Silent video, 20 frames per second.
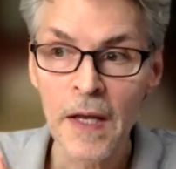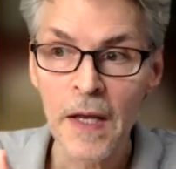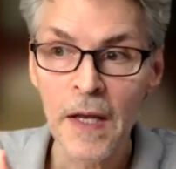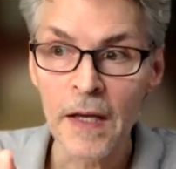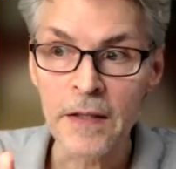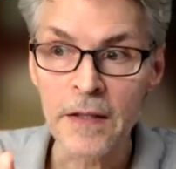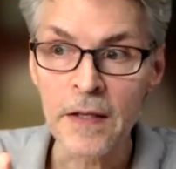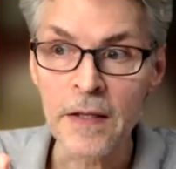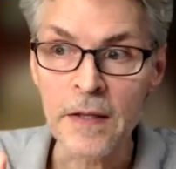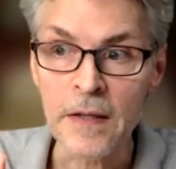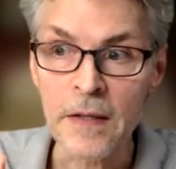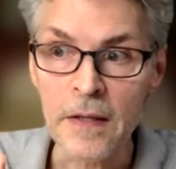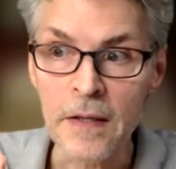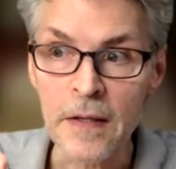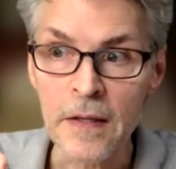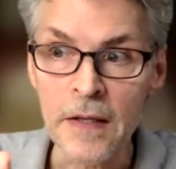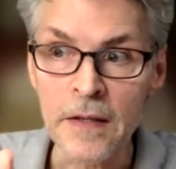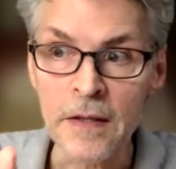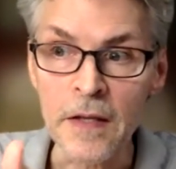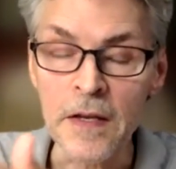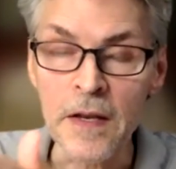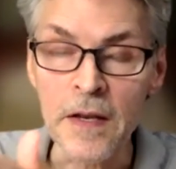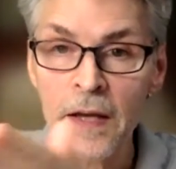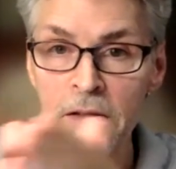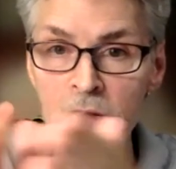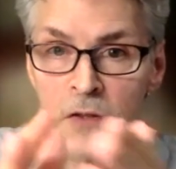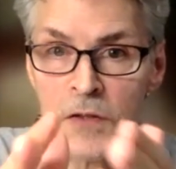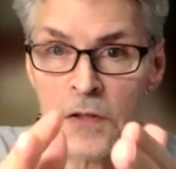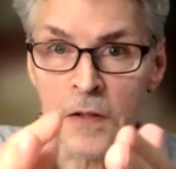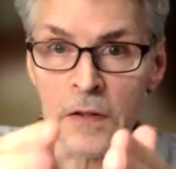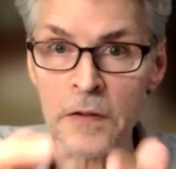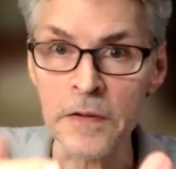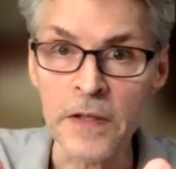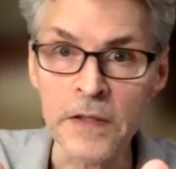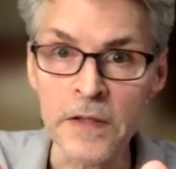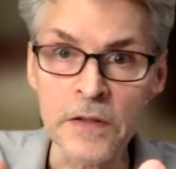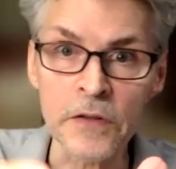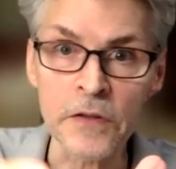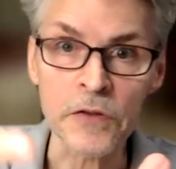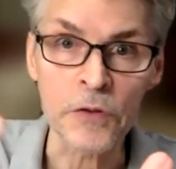and then in the next year,
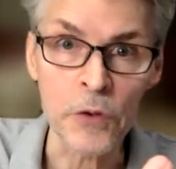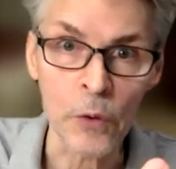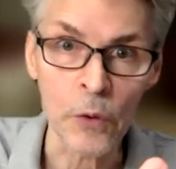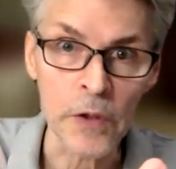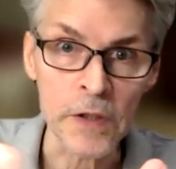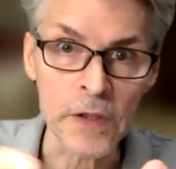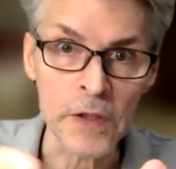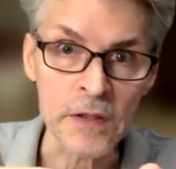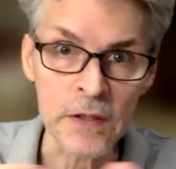they just join